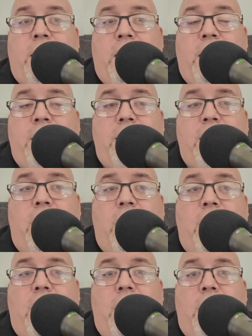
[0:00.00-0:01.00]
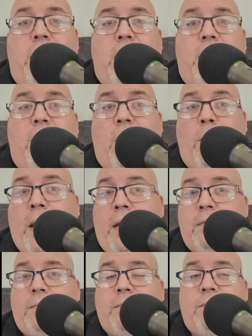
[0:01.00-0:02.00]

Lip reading: is all about.